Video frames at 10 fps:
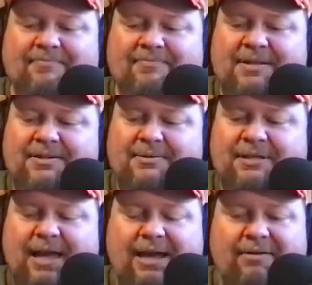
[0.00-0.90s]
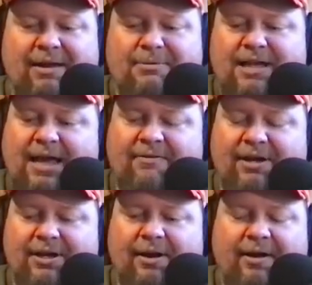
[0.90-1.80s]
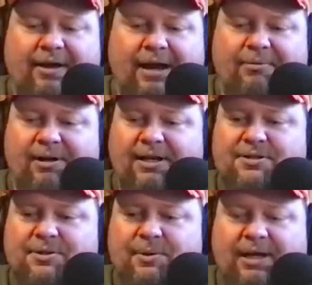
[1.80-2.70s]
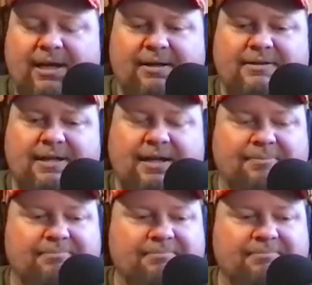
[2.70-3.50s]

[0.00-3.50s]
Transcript: So it was kind of a good hunt. I really enjoyed it. Had a good time.